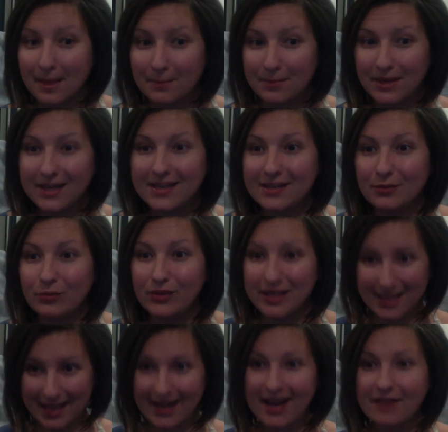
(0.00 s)
But we
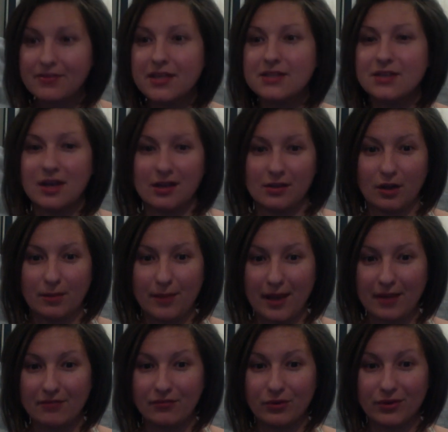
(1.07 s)
can have that dialogue
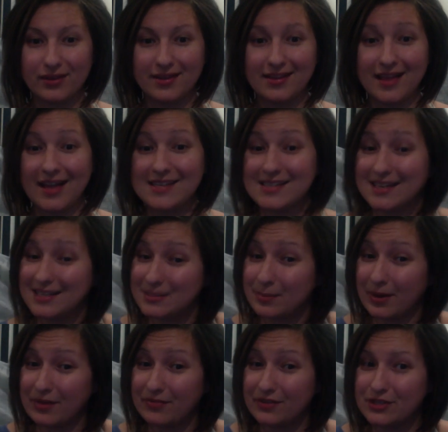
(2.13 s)
back and forth in class, and it's
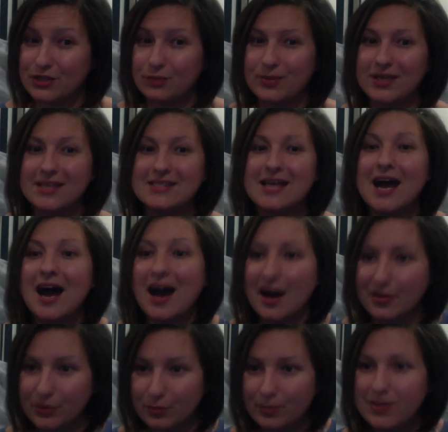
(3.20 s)
beneficial because
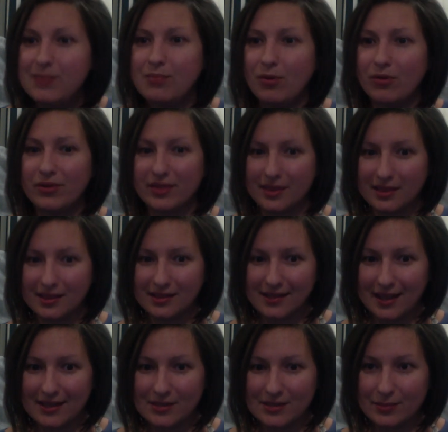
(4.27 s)
other people within the
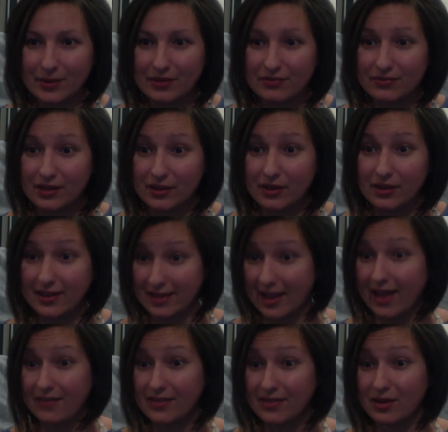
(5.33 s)
class might feel like they
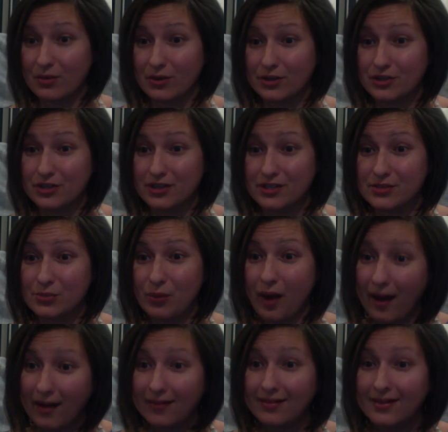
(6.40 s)
have that question as
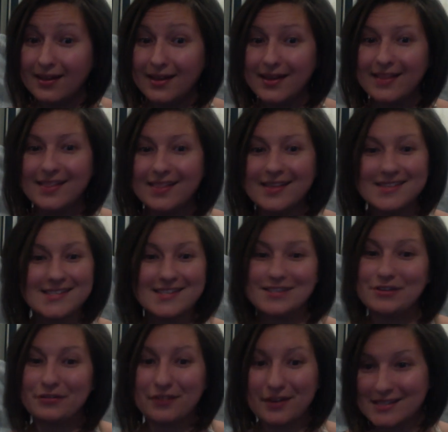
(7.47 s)
well. These things
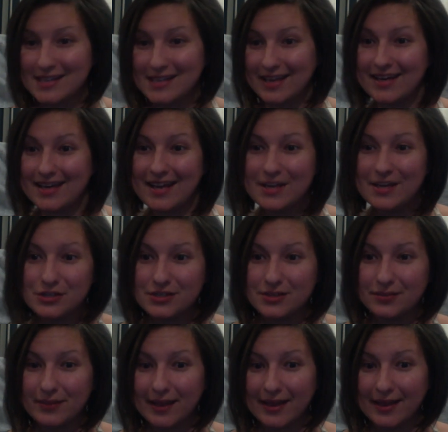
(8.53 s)
are very second nature
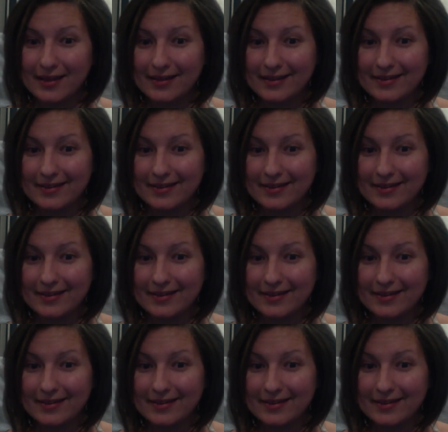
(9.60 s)
to me,